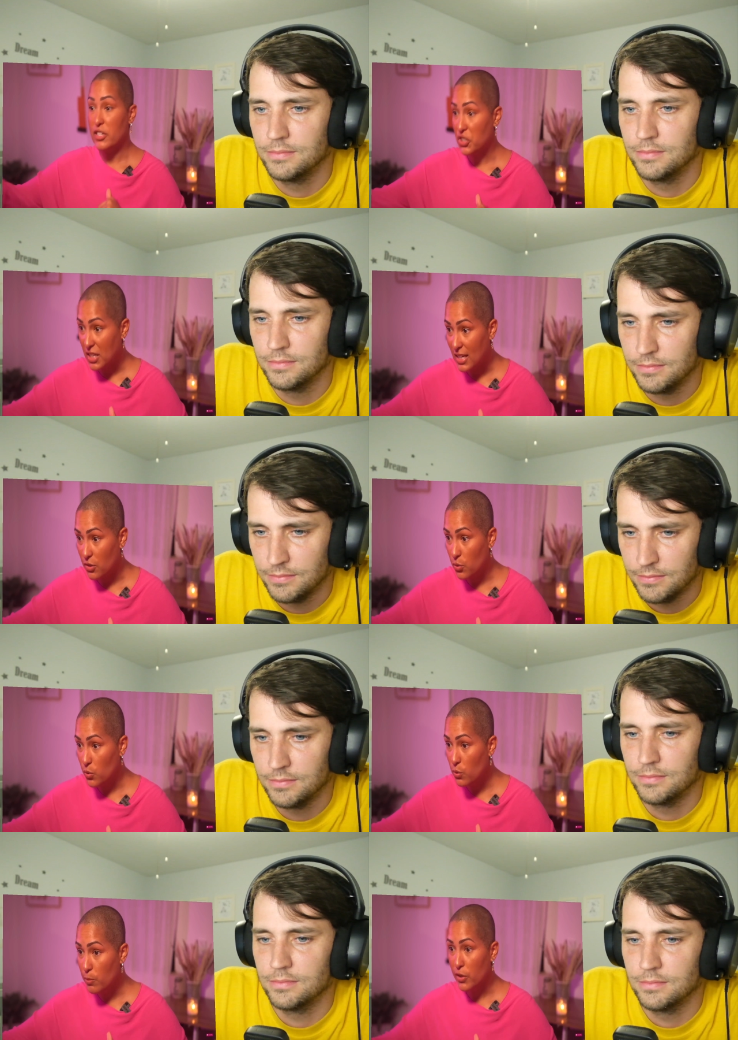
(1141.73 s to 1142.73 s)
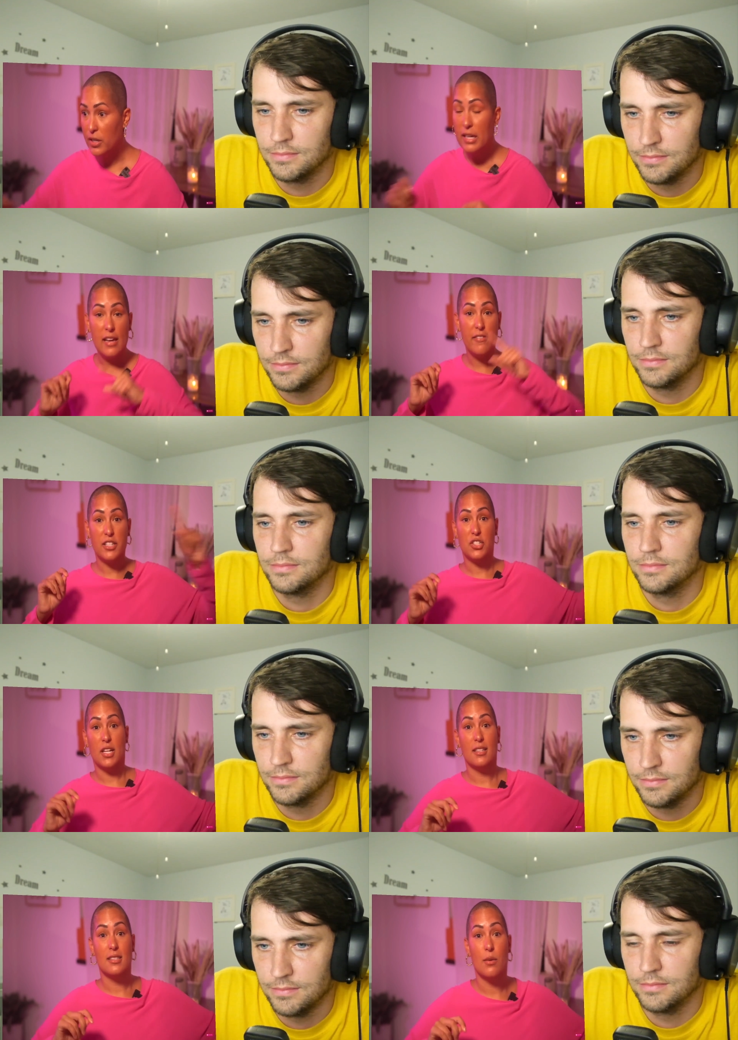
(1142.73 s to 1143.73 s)
Speaker 1: I should take an Uber, if I
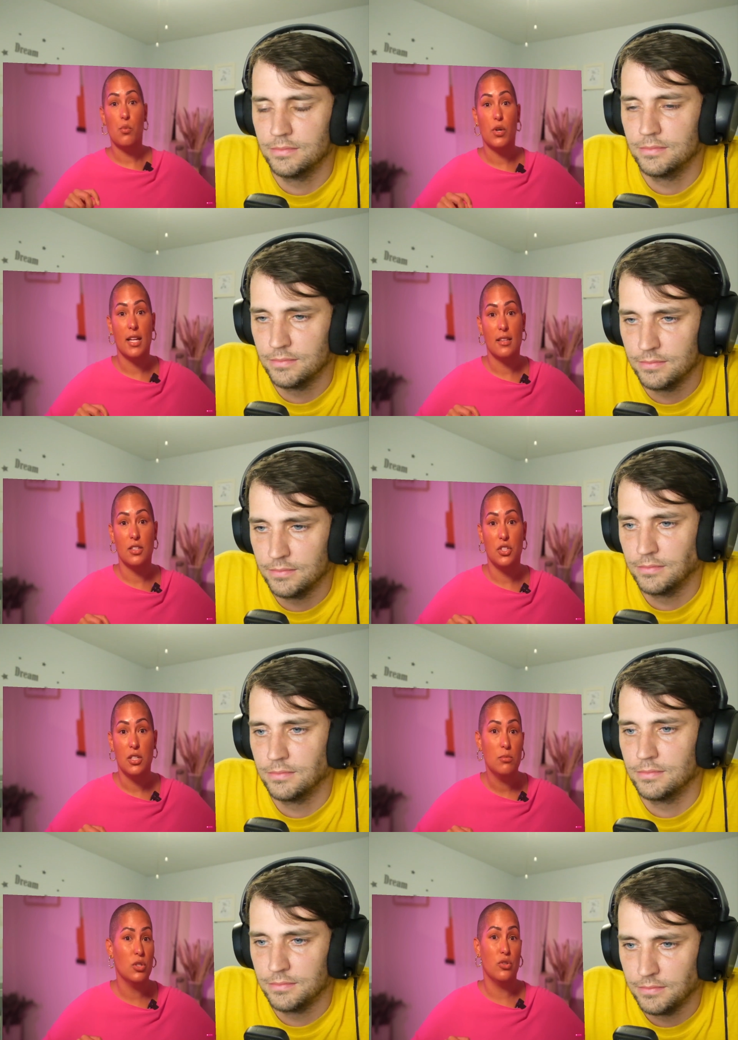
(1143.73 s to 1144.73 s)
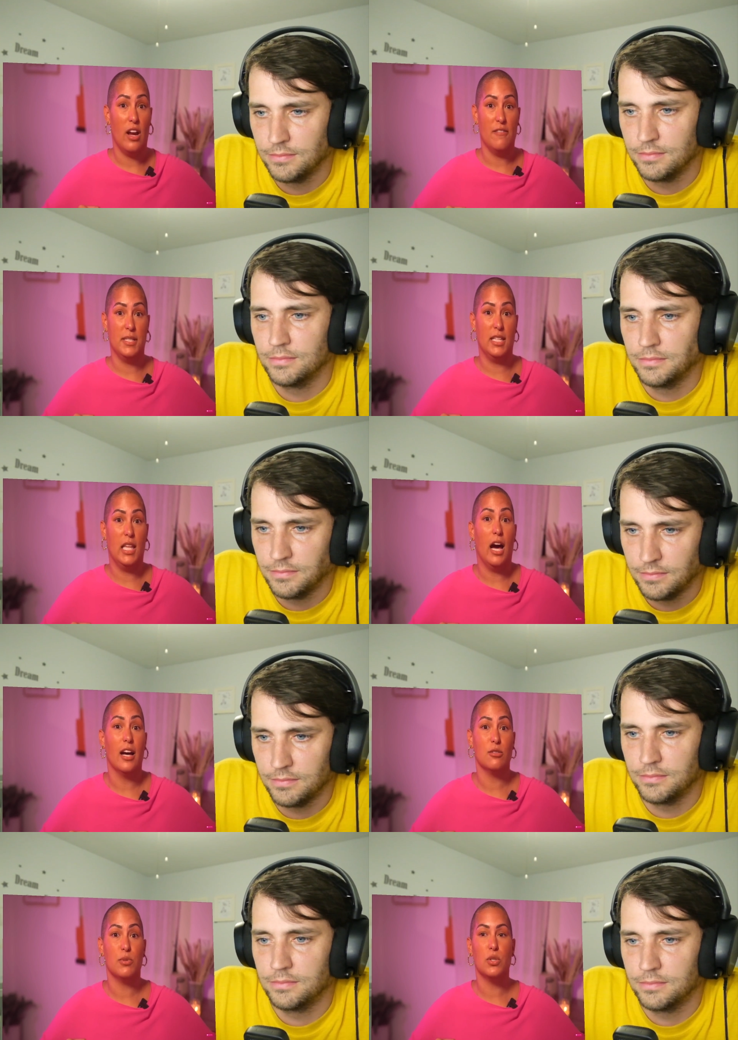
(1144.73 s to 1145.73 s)
should ask someone at the gym to drive me to the
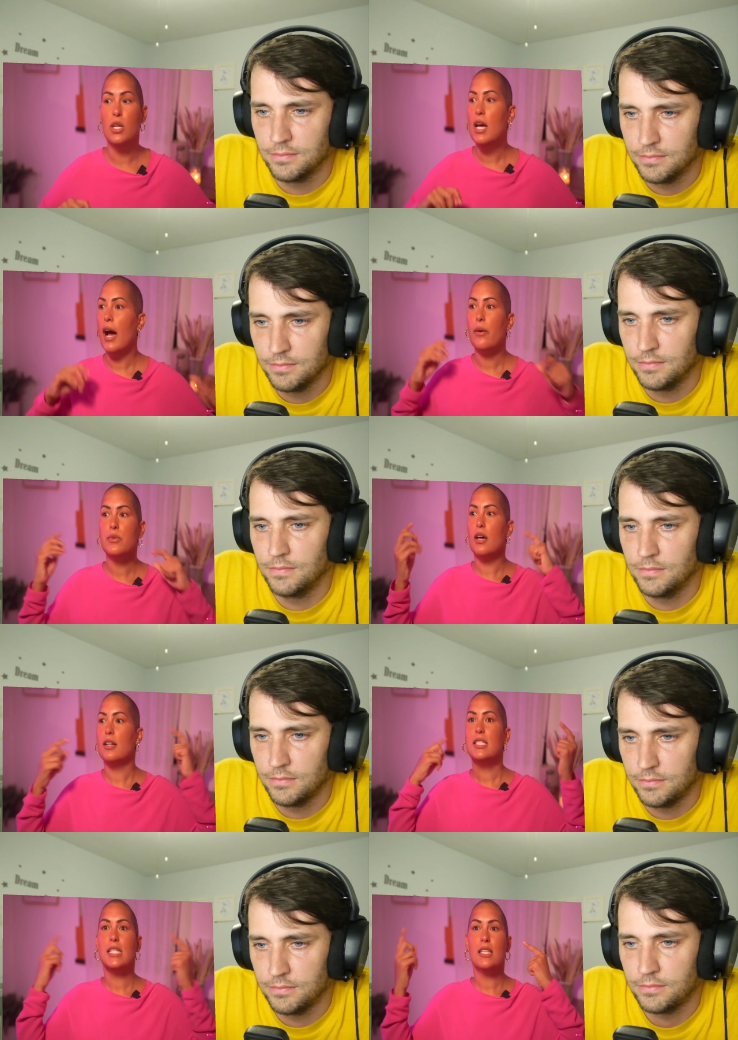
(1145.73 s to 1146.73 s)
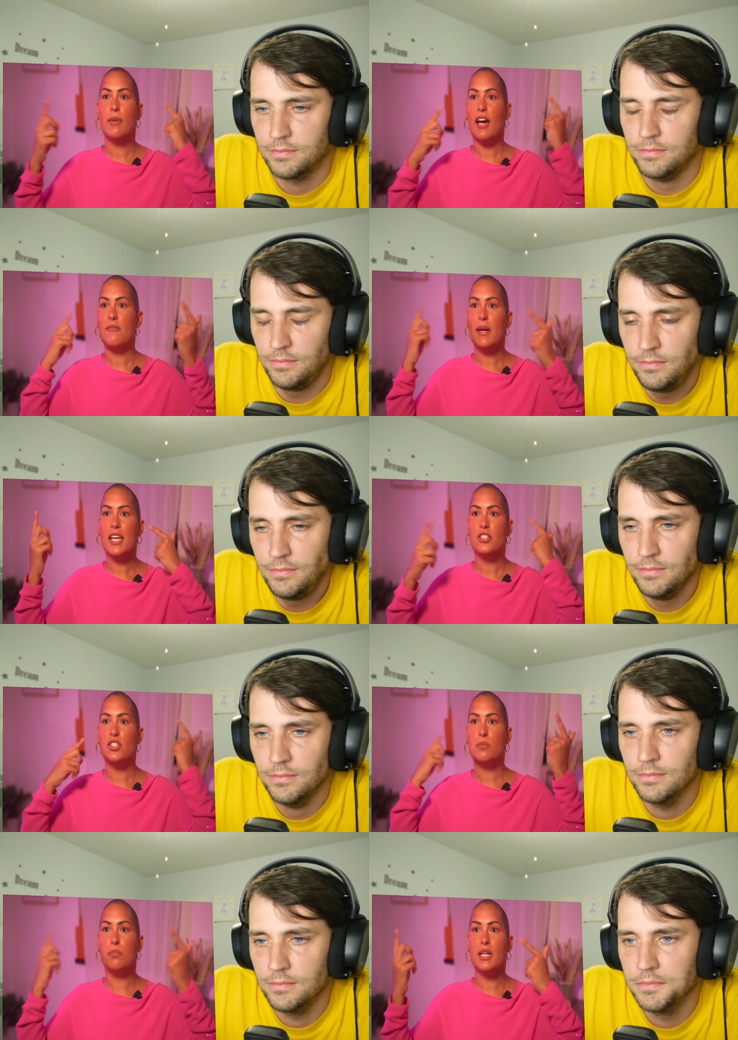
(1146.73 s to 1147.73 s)
hospital, I was honestly in the back of my
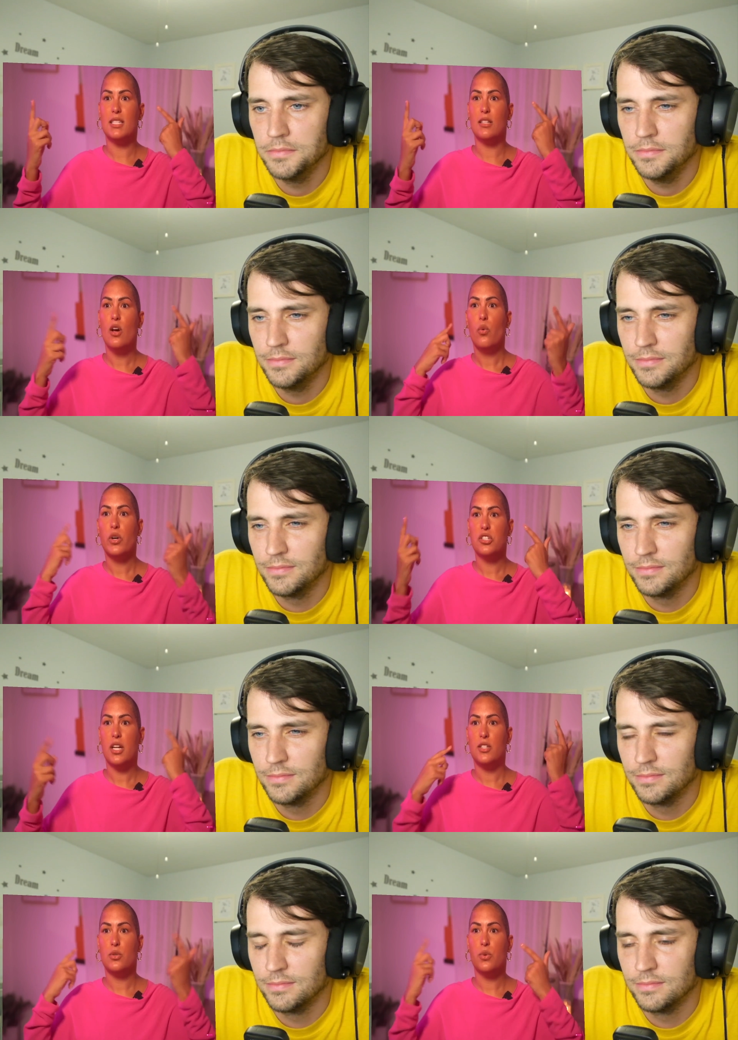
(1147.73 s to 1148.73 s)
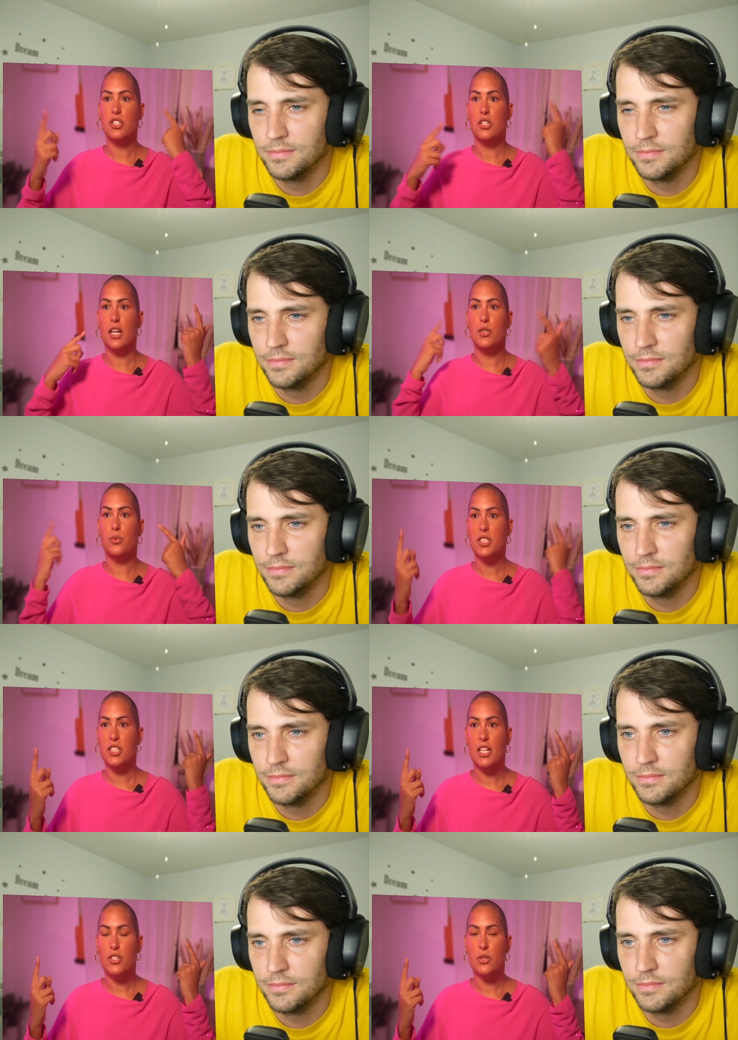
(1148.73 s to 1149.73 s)
head just buzzing. What should I do? What should I do?
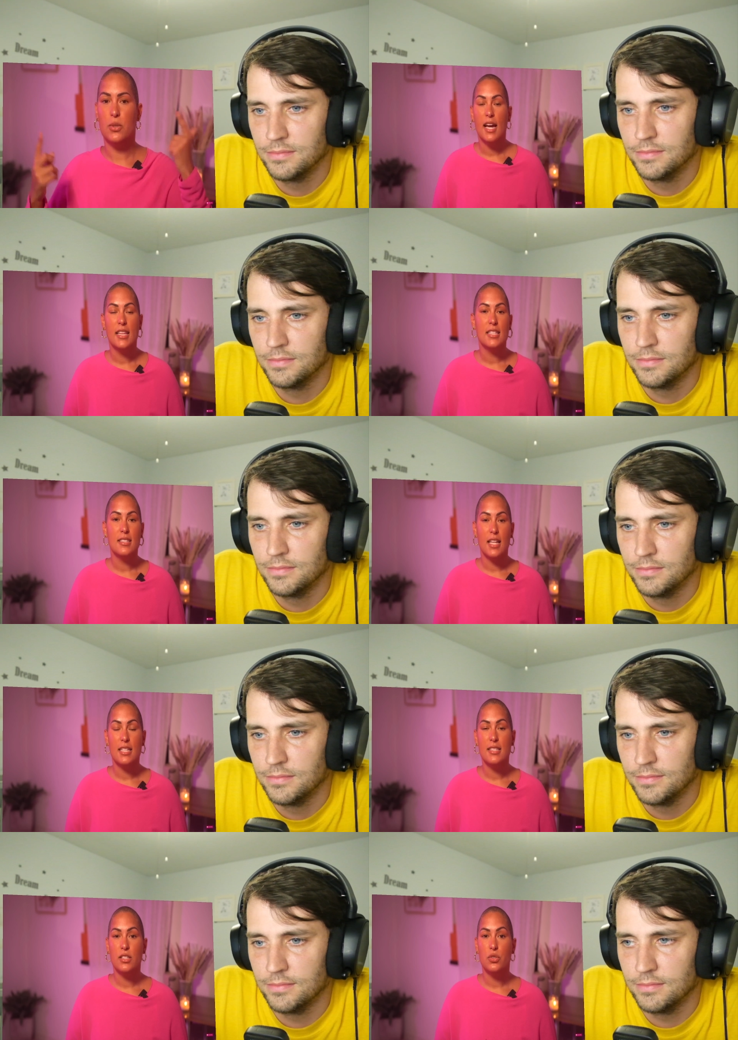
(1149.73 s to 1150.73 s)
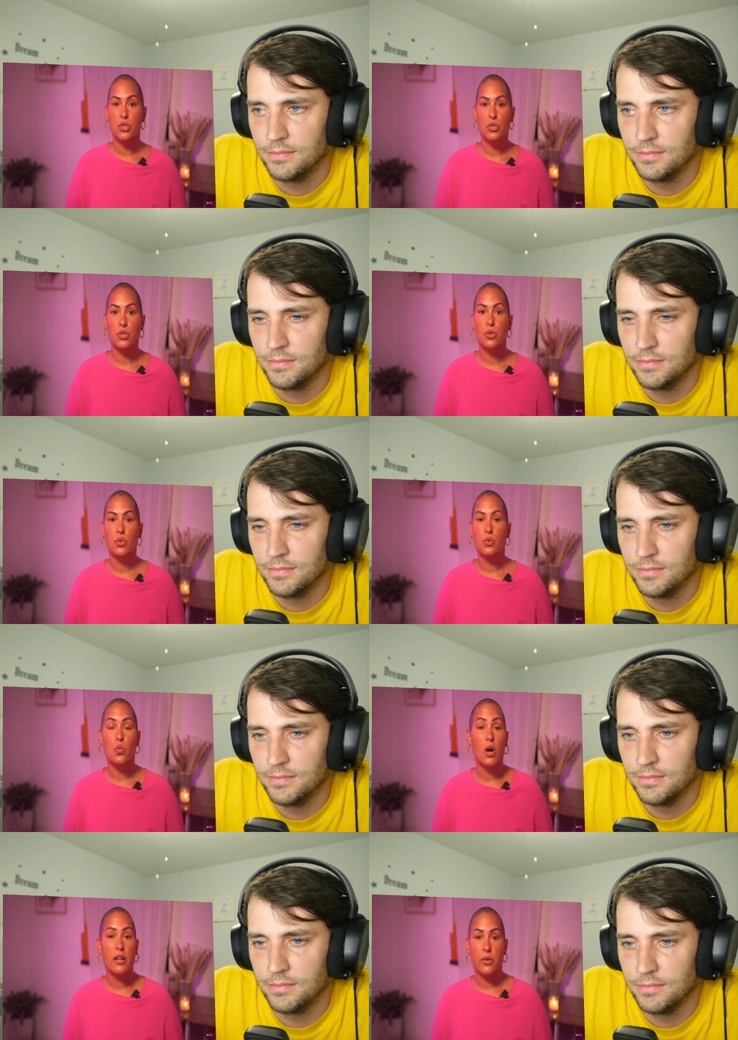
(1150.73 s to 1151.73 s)
What should I do? And that's the last thing you should do,
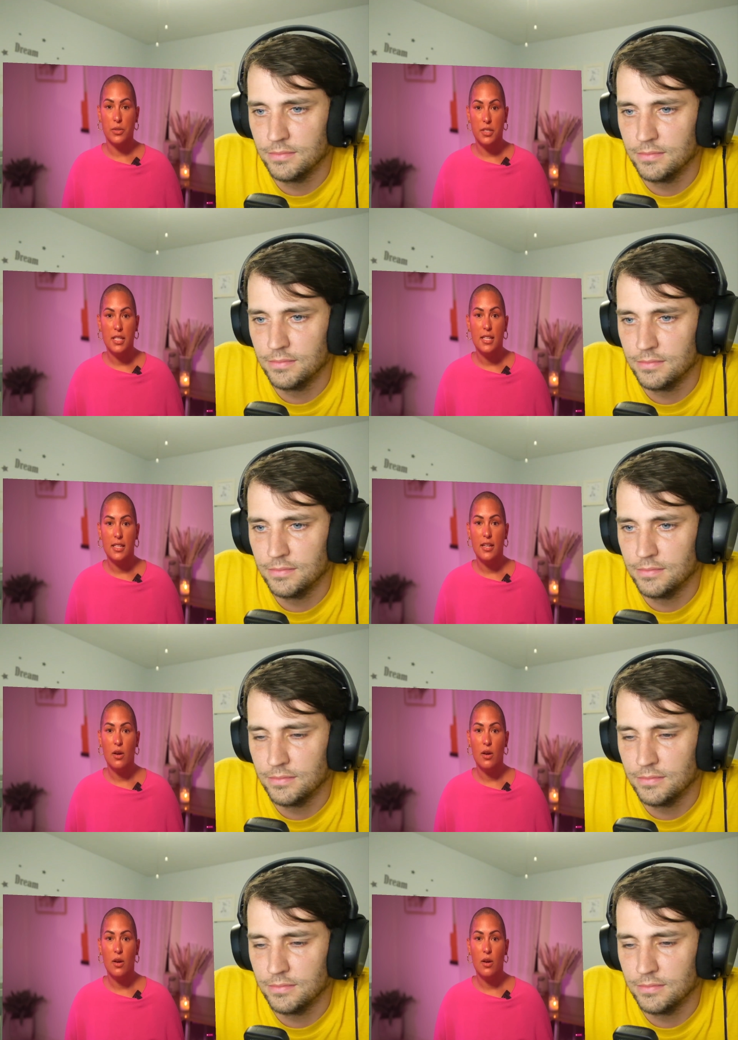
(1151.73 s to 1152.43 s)
want, or need